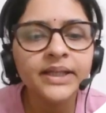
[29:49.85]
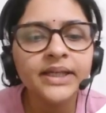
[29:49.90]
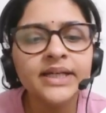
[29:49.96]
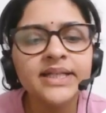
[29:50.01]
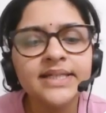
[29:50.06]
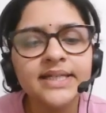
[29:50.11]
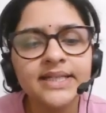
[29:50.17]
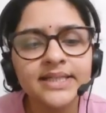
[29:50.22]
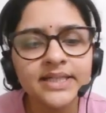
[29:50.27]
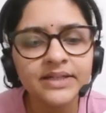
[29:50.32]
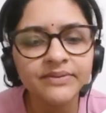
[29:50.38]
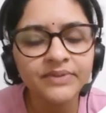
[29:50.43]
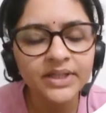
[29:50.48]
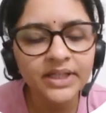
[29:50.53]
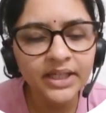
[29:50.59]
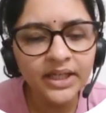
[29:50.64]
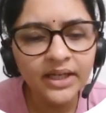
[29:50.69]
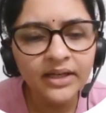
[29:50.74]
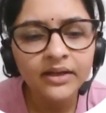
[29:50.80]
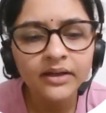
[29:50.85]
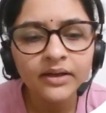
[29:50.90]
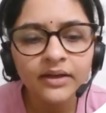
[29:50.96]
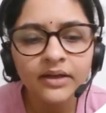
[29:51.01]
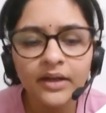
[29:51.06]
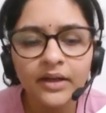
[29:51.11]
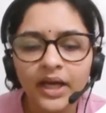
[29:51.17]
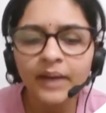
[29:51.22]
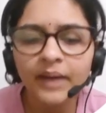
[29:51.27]
and sensitivity,
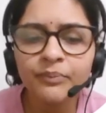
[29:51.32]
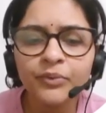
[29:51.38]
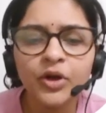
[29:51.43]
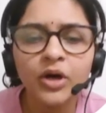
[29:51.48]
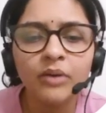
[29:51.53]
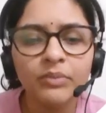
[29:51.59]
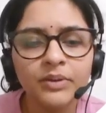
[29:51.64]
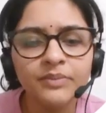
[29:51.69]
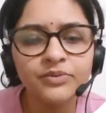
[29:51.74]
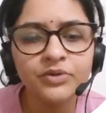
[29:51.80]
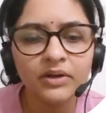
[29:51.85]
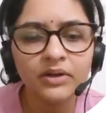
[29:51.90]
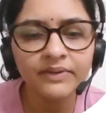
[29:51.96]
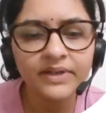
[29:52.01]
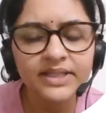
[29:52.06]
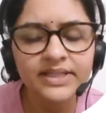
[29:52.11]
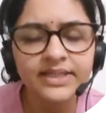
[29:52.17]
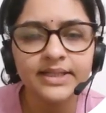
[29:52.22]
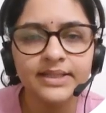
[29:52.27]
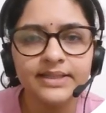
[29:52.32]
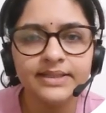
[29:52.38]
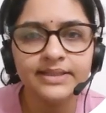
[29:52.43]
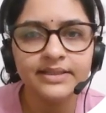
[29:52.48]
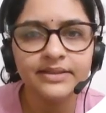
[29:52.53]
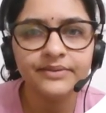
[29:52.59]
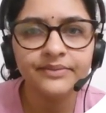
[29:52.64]
and problem solving skills.